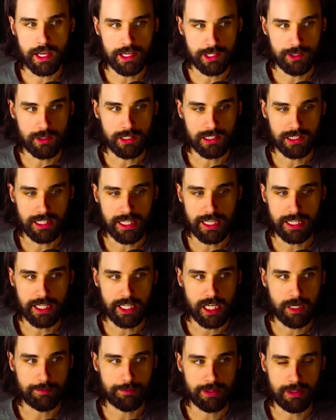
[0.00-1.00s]
a leg
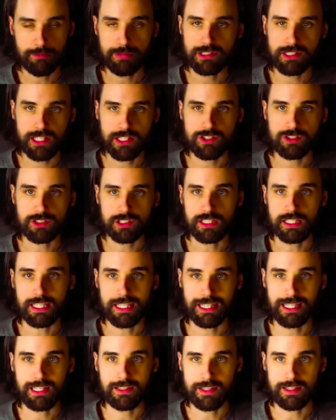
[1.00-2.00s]
up in potentially
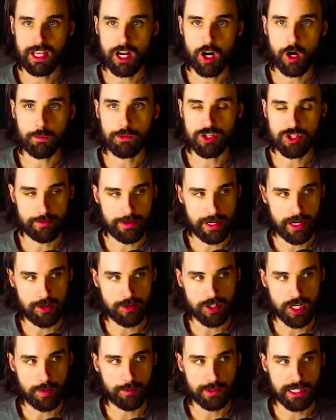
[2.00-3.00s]
getting the Arbitrum
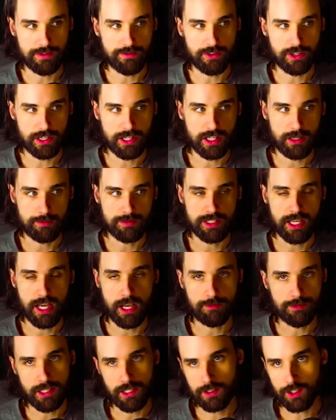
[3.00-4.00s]
airdrop whenever it comes
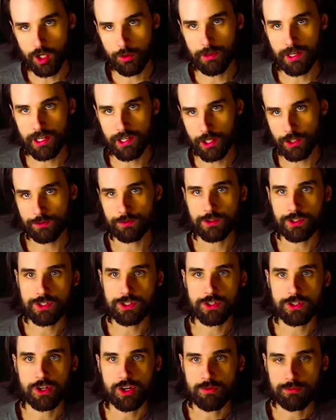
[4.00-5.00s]
out. Again, nobody knows for
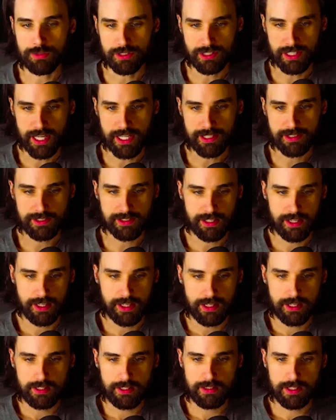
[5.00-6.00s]
sure, but that's
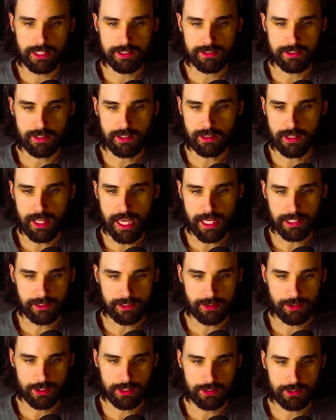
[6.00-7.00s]
a
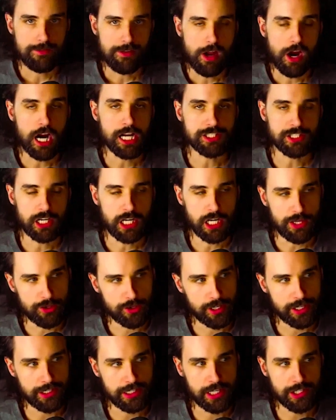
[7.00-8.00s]
likelihood. All right, so
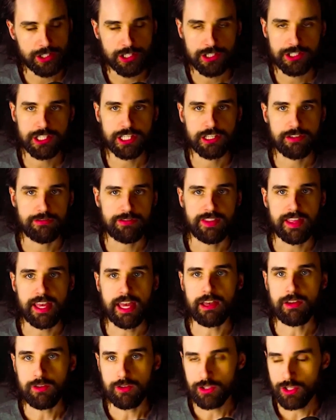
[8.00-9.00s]
other initiative
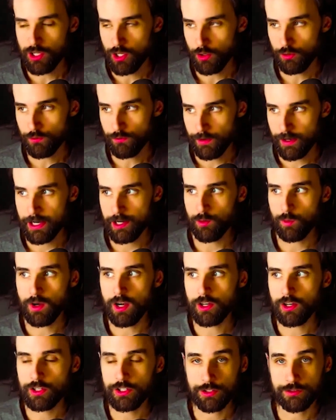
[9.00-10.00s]
that, very
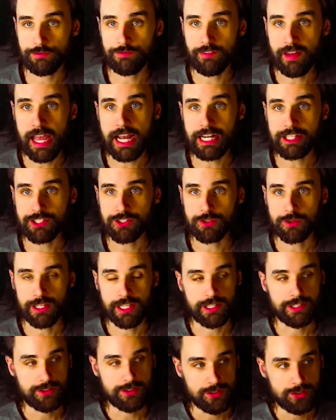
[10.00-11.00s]
well could factor
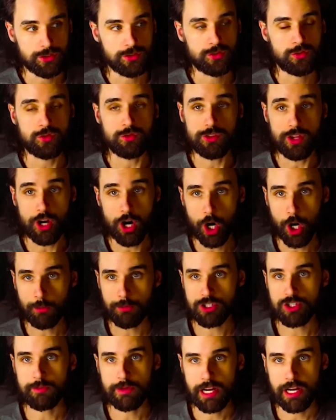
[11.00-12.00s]
into the
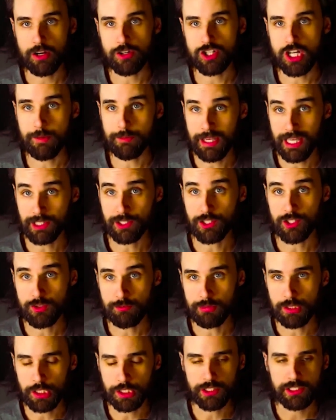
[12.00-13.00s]
Arbitrum airdrop
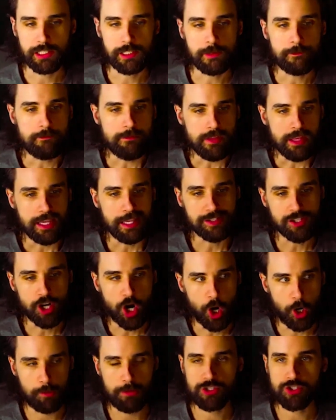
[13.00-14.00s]
eligibility is
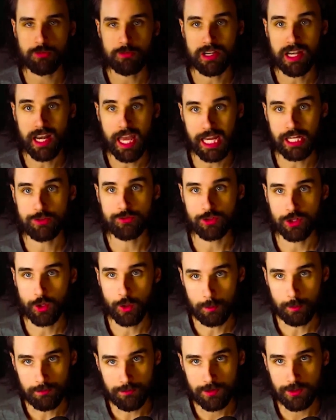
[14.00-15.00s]
Arbitrum
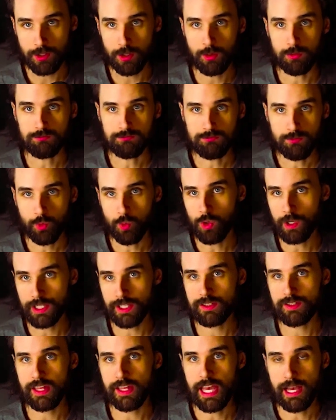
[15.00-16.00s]
Nitro. So what
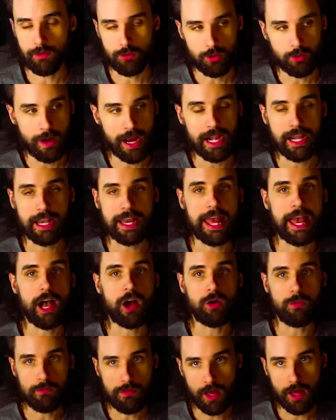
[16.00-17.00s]
is that? Well, right
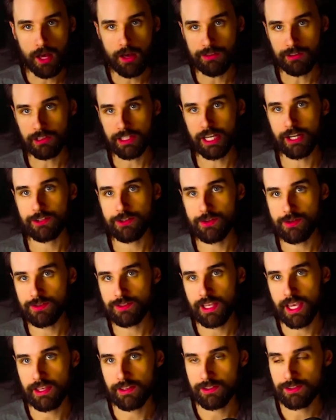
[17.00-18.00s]
now, the layer 2
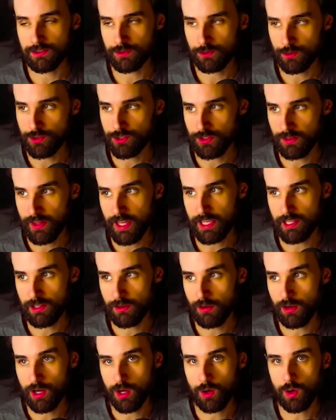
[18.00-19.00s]
scaling solution that
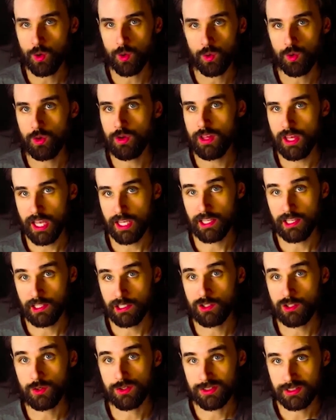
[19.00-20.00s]
and
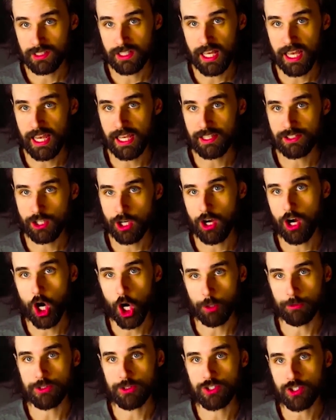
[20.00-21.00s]
can use today is called
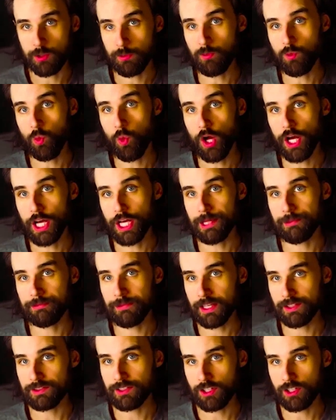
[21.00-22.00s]
Arbitrum 1.
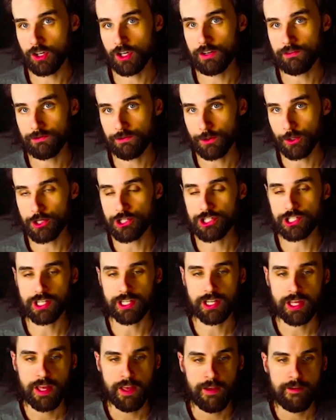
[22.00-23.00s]
That's the current
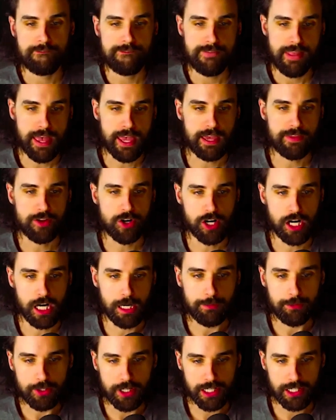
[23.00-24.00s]
version. And they're
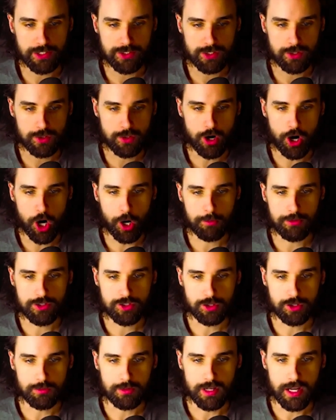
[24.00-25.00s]
upgrading to
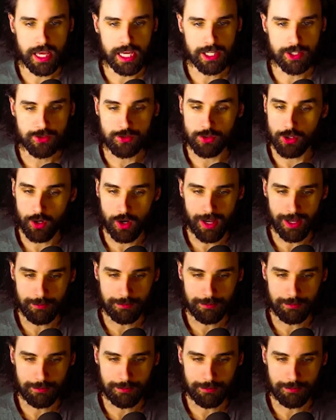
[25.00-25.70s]
Arbitrum Nitro, I